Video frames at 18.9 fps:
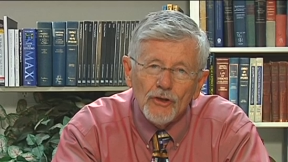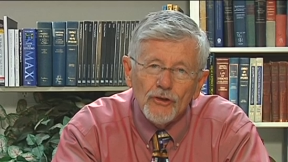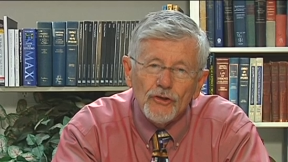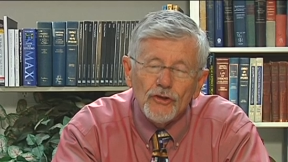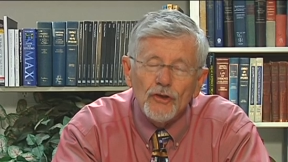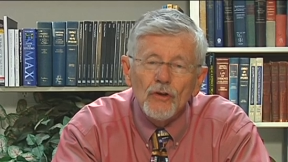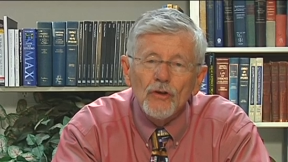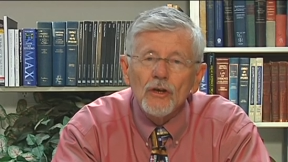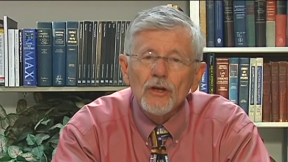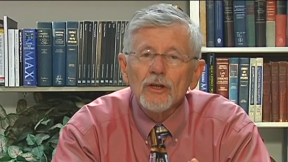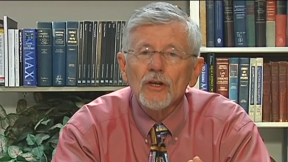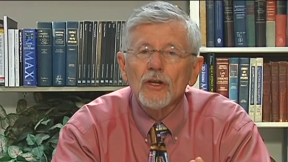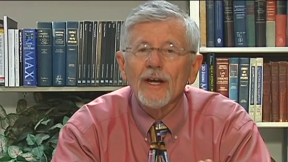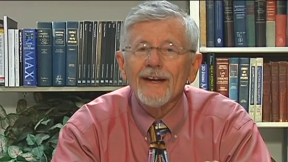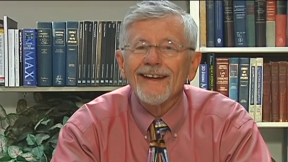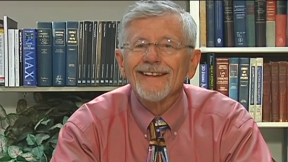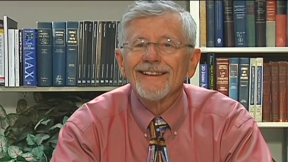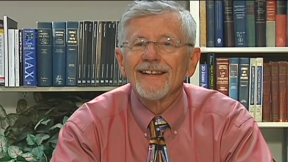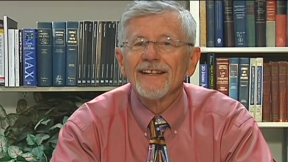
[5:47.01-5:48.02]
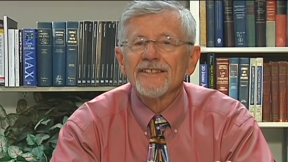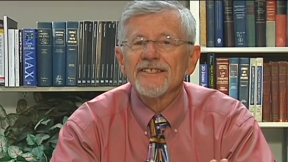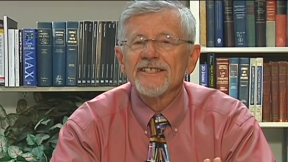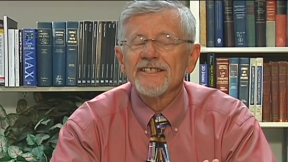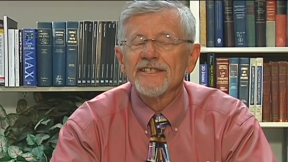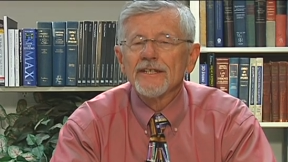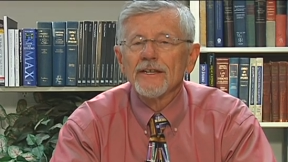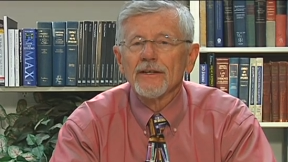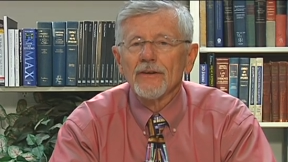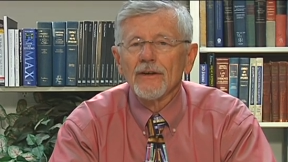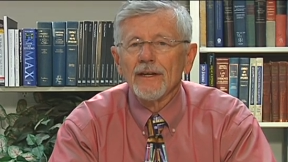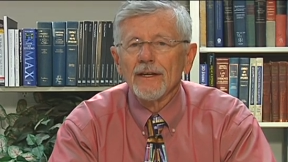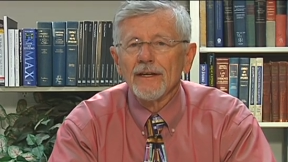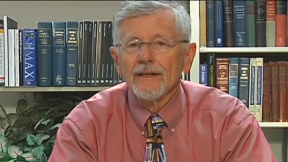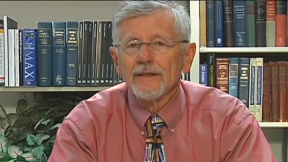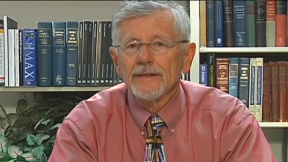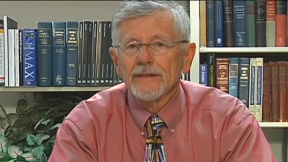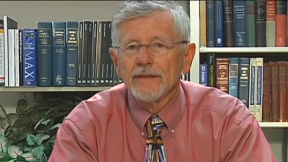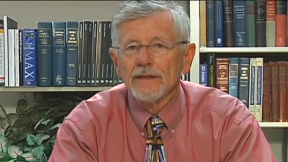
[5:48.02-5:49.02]
You can look at this
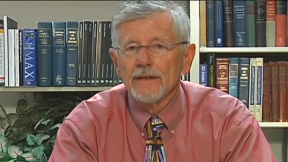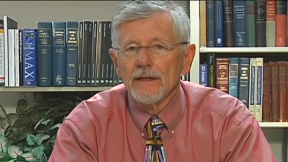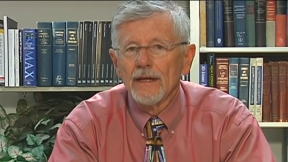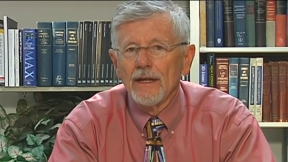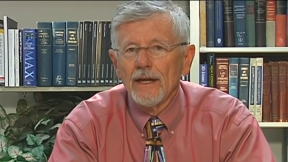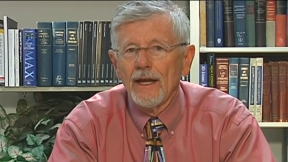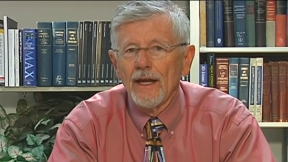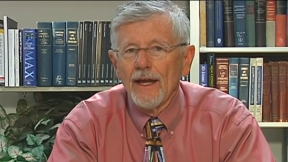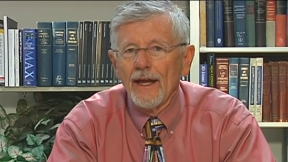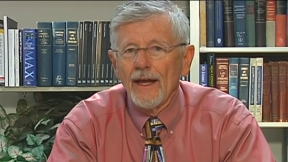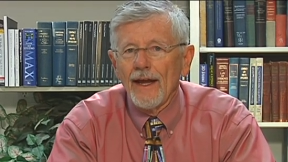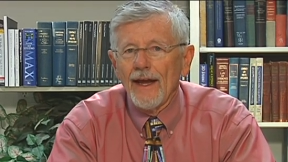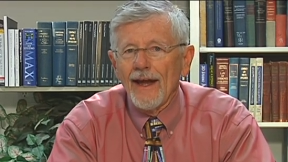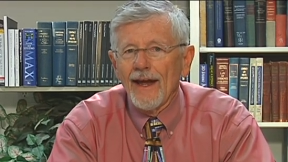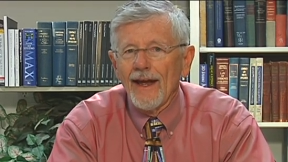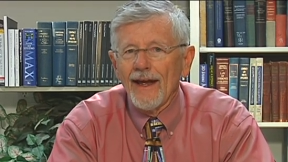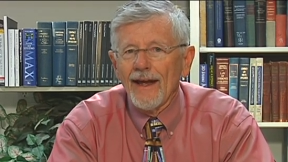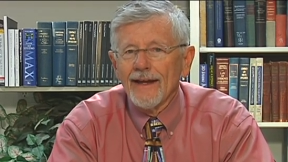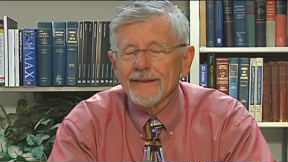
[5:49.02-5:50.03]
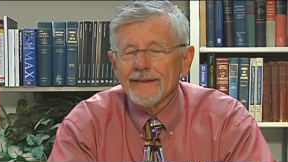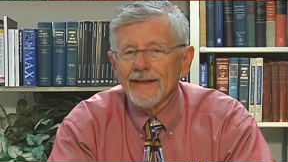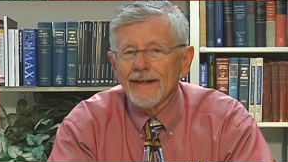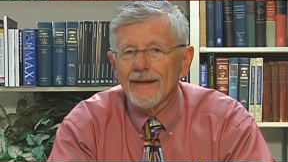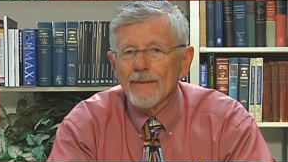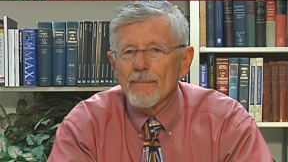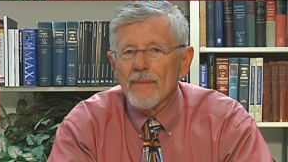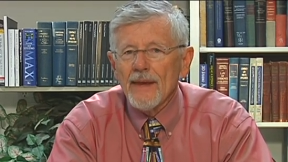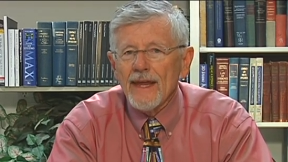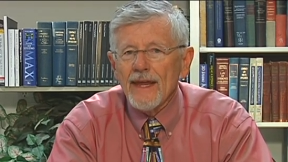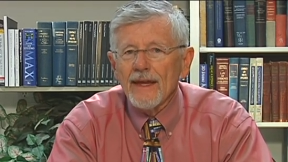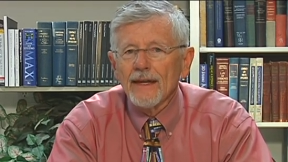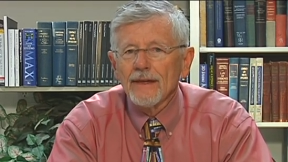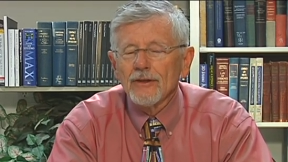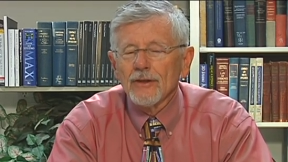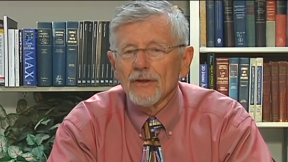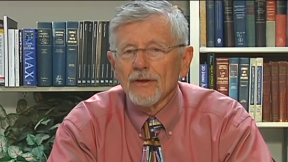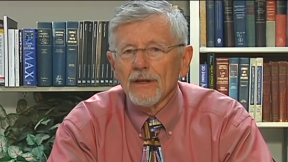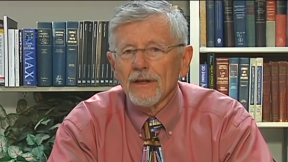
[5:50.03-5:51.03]
series as a
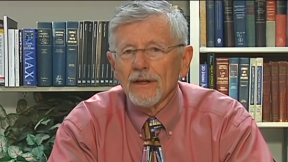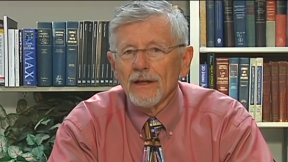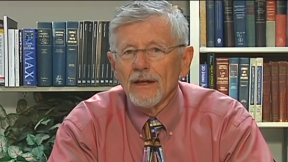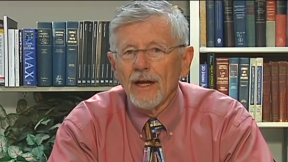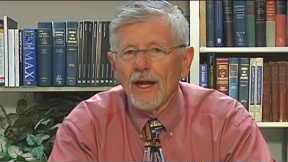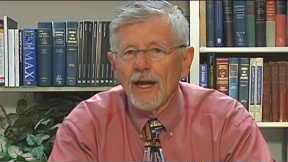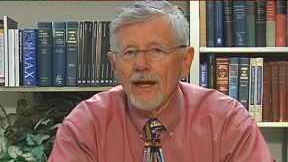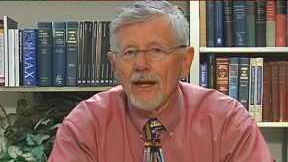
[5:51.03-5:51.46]
manual